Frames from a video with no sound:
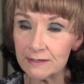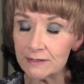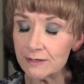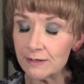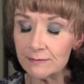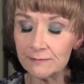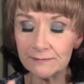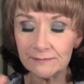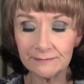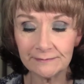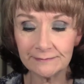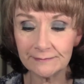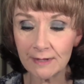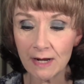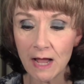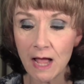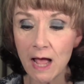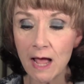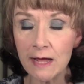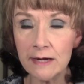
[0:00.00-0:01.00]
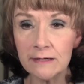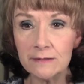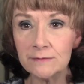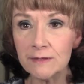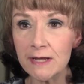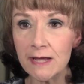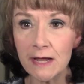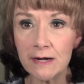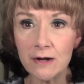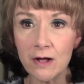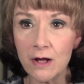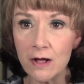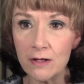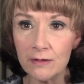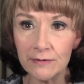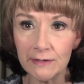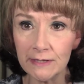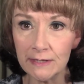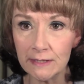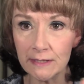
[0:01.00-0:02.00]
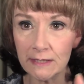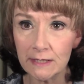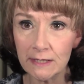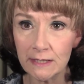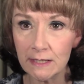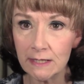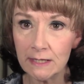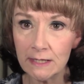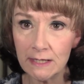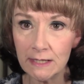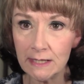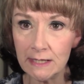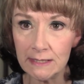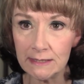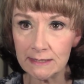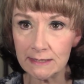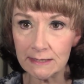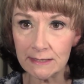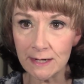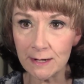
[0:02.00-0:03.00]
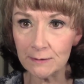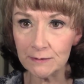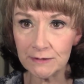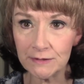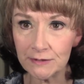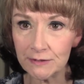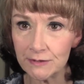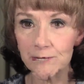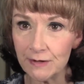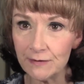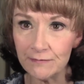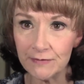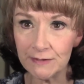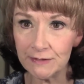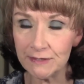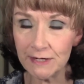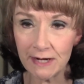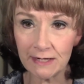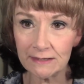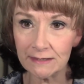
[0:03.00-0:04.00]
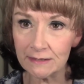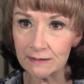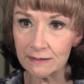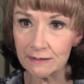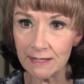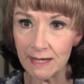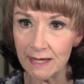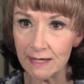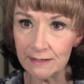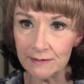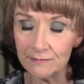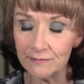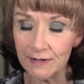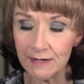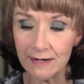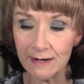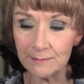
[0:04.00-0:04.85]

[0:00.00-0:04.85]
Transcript: So I don't get all the ins and outs of the technical end of it.